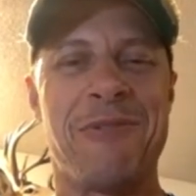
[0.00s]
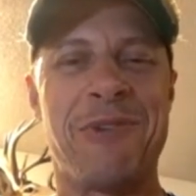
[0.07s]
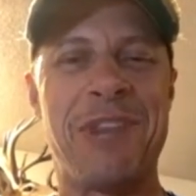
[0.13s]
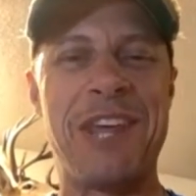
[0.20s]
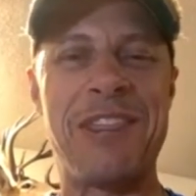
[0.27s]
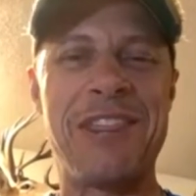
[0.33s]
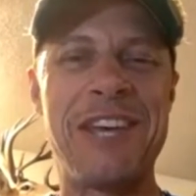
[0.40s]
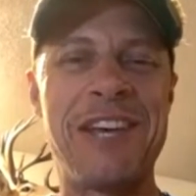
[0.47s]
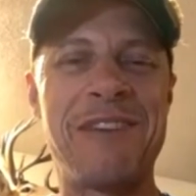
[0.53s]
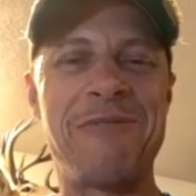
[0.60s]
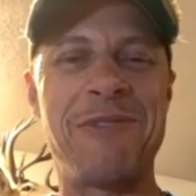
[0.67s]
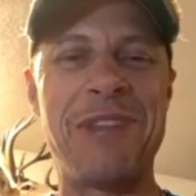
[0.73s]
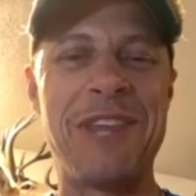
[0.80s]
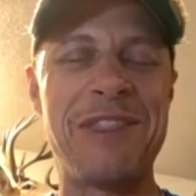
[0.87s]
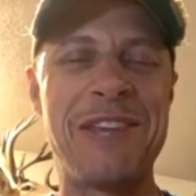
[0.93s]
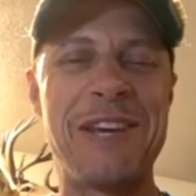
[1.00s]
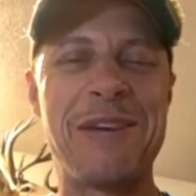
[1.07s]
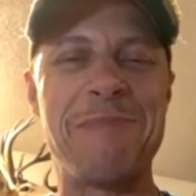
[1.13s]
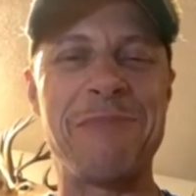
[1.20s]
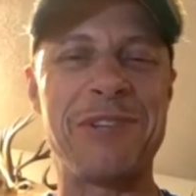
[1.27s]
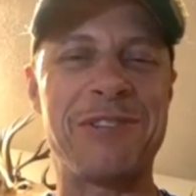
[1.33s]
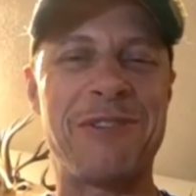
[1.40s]
When they think of
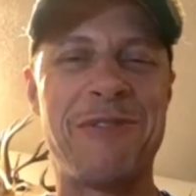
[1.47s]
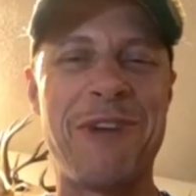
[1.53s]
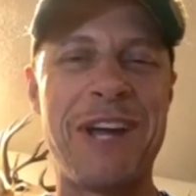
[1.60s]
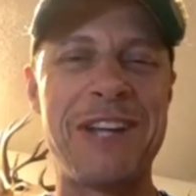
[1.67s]
Mr.